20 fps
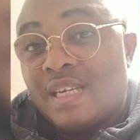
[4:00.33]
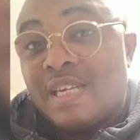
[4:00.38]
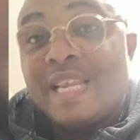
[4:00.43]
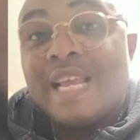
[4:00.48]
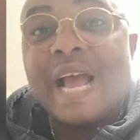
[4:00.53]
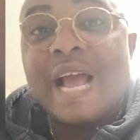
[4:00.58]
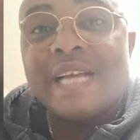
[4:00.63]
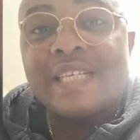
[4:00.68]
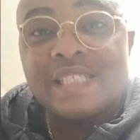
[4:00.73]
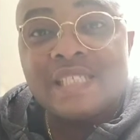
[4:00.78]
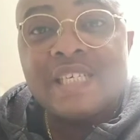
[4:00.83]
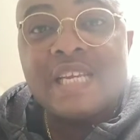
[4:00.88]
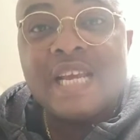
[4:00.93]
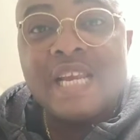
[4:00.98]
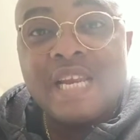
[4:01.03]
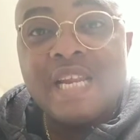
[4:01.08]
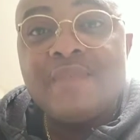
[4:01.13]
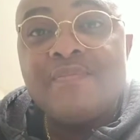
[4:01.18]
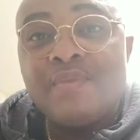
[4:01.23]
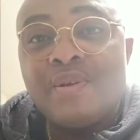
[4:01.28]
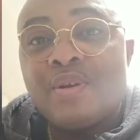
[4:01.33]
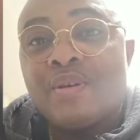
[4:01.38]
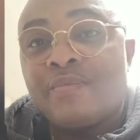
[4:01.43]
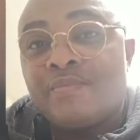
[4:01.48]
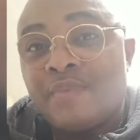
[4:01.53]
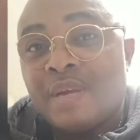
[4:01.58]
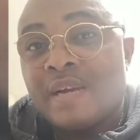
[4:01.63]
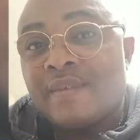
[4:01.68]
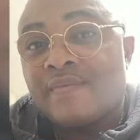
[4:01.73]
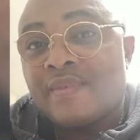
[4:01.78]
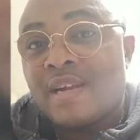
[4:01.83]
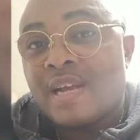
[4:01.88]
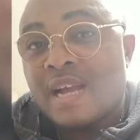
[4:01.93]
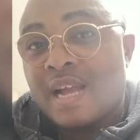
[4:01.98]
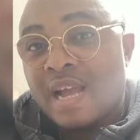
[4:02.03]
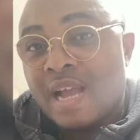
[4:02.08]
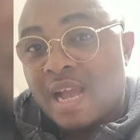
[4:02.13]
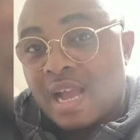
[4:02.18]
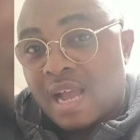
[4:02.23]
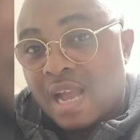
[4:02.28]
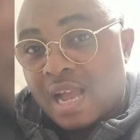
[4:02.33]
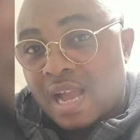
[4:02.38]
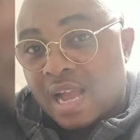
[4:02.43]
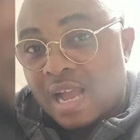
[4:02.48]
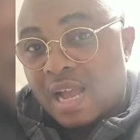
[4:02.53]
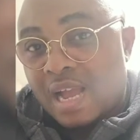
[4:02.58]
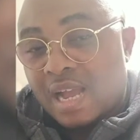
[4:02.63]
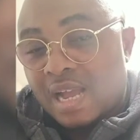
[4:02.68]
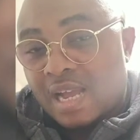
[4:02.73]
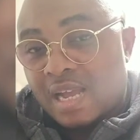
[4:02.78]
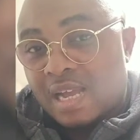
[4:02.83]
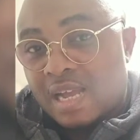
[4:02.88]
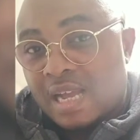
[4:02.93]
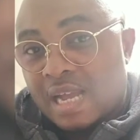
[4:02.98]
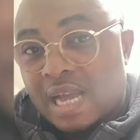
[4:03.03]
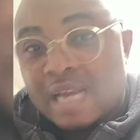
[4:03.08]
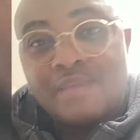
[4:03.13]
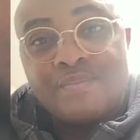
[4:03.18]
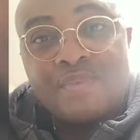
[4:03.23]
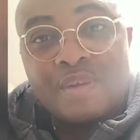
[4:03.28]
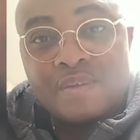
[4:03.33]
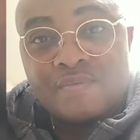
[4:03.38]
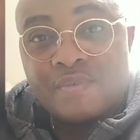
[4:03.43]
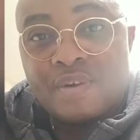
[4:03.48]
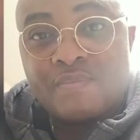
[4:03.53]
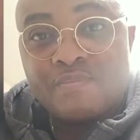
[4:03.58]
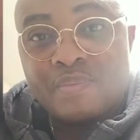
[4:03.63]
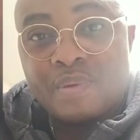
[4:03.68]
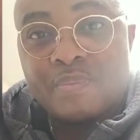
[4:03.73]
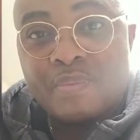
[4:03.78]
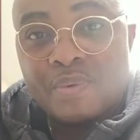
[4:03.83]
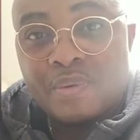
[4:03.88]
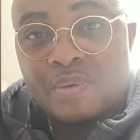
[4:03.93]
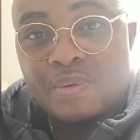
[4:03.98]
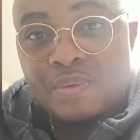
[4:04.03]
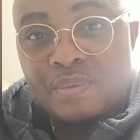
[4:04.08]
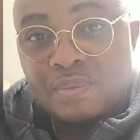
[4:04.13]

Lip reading: the arch enemy of Biafra and Biafran people.